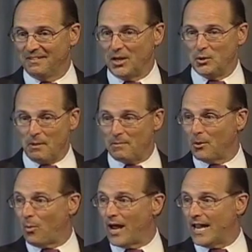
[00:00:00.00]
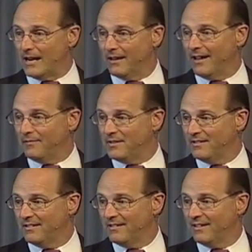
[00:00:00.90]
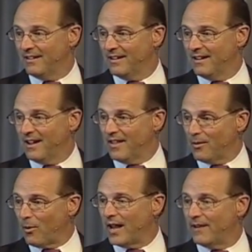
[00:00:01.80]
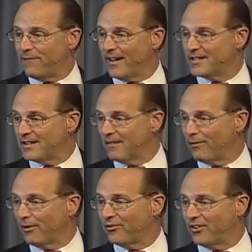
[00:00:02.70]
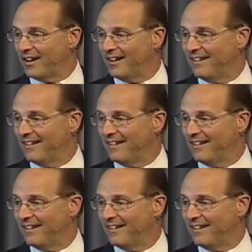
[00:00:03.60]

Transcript: And you remember the way he lived and the way he faced adversity.